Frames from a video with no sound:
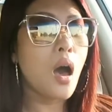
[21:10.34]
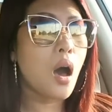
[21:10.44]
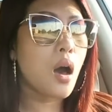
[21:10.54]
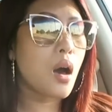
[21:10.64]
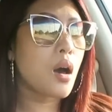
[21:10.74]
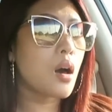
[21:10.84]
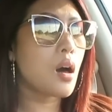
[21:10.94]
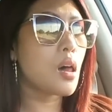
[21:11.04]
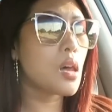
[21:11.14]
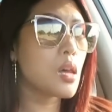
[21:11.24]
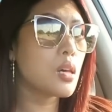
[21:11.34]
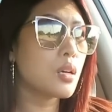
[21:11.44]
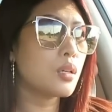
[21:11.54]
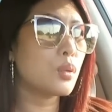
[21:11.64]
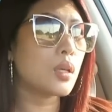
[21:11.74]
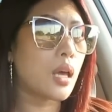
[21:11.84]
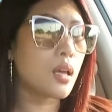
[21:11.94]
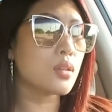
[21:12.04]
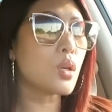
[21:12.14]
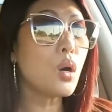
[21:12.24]
uh, what
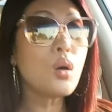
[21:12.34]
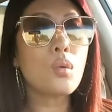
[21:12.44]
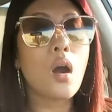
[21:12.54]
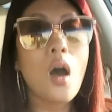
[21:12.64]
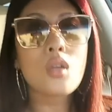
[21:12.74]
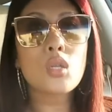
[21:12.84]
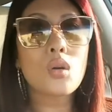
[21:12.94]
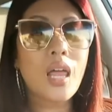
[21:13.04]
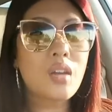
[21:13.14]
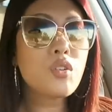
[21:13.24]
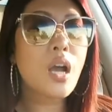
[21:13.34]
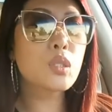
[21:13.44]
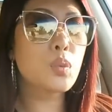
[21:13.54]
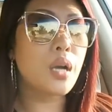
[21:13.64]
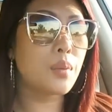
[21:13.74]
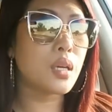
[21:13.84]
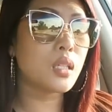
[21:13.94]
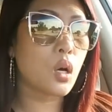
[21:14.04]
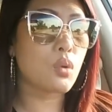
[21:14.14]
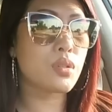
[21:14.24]
else? Oh, so a lot of you guys are
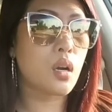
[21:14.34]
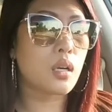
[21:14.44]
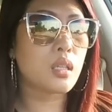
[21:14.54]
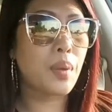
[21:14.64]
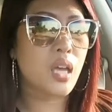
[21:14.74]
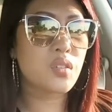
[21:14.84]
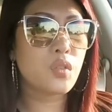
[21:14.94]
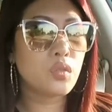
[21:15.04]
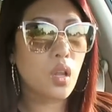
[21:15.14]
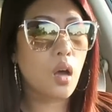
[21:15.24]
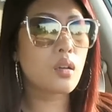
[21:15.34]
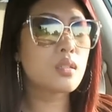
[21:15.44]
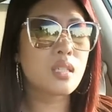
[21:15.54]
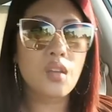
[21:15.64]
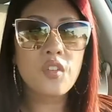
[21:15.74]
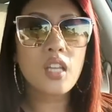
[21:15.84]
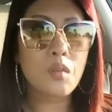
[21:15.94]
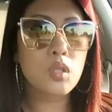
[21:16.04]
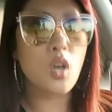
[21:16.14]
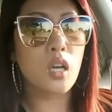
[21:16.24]
recommending Ozark in the past few vlogs because I feel like
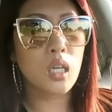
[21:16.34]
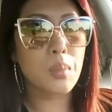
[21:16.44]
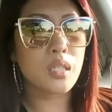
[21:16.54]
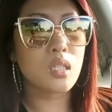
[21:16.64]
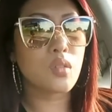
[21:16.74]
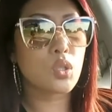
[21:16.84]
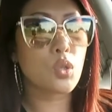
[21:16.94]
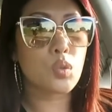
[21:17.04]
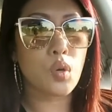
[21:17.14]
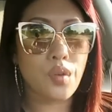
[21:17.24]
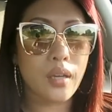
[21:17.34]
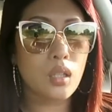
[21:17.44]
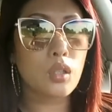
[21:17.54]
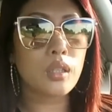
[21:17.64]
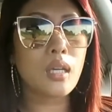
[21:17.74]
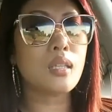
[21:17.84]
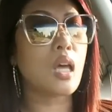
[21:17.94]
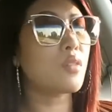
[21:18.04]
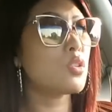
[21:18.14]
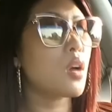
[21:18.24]
I've been talking about T V shows more regularly. A
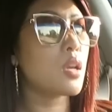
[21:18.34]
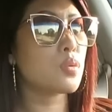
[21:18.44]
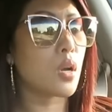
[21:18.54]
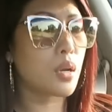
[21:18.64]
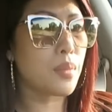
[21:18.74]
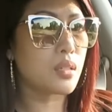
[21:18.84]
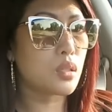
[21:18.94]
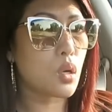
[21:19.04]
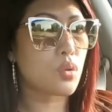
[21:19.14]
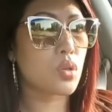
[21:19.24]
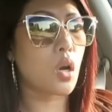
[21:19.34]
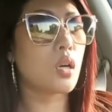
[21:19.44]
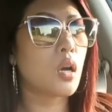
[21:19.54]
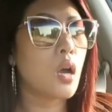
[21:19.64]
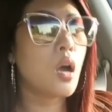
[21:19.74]
lot of you guys recommended Ozark